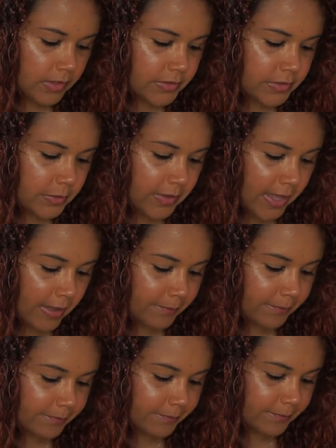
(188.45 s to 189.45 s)
So yeah,
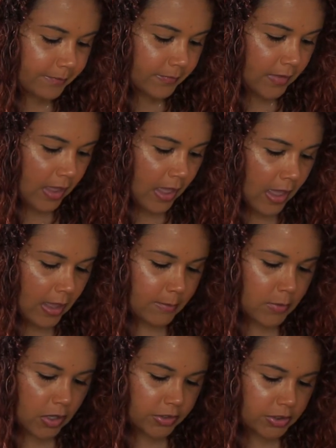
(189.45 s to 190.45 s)

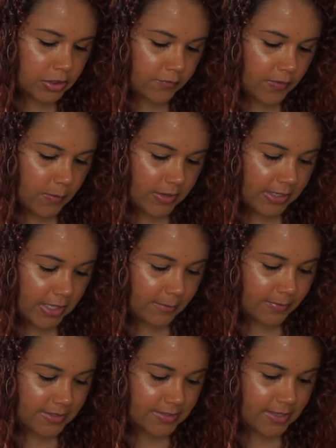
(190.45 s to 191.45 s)
not sure if I want to
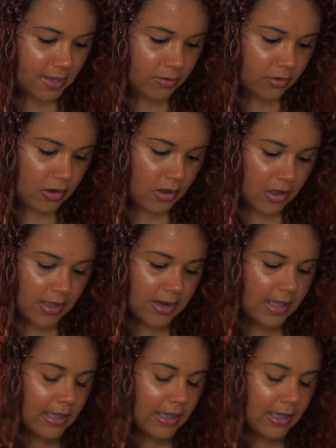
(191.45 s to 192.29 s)
keep this yet or not.